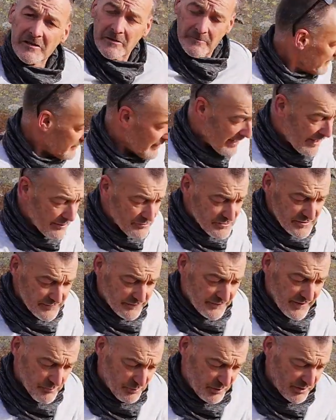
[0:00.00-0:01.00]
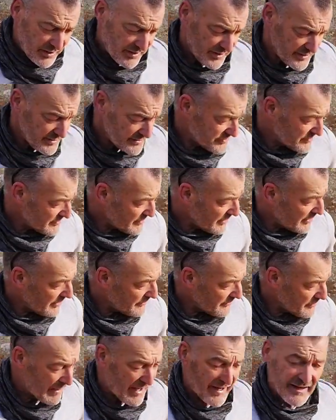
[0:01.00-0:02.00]
The outer fabric is
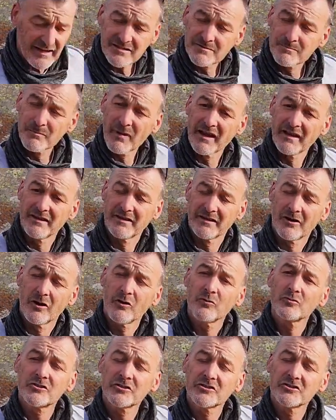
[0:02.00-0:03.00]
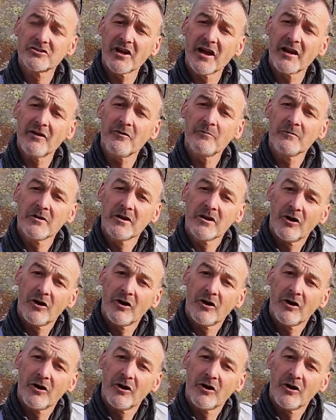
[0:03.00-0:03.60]
the bag is made in ultrashell.